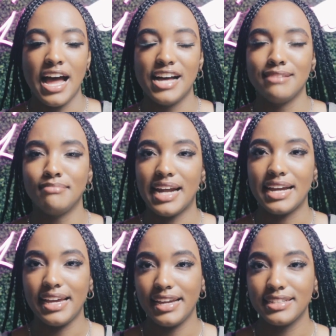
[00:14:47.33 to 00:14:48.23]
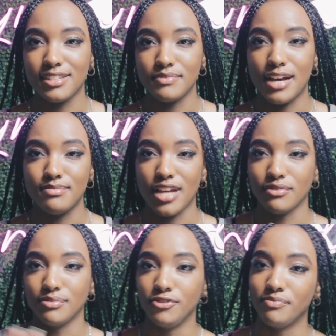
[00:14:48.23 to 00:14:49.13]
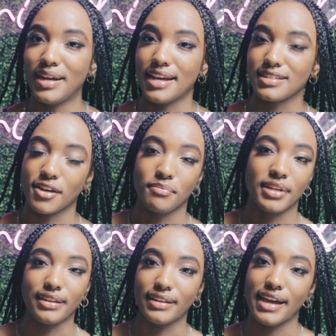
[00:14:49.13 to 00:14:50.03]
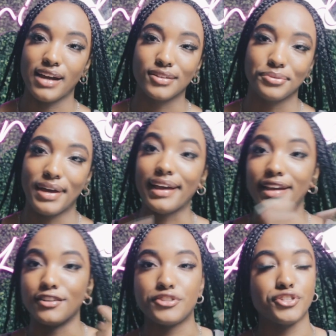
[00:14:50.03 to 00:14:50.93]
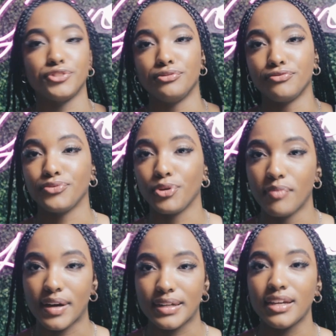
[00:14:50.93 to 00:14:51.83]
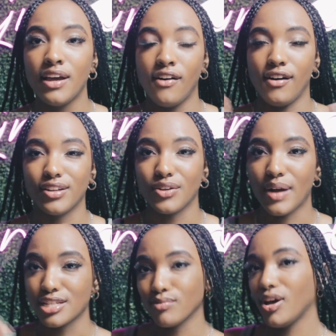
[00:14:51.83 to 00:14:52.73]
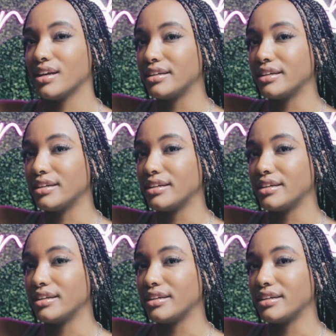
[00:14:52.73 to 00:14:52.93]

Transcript: But I can sometimes, I will move my desk completely out of the way and just shoot full body on the glass wall.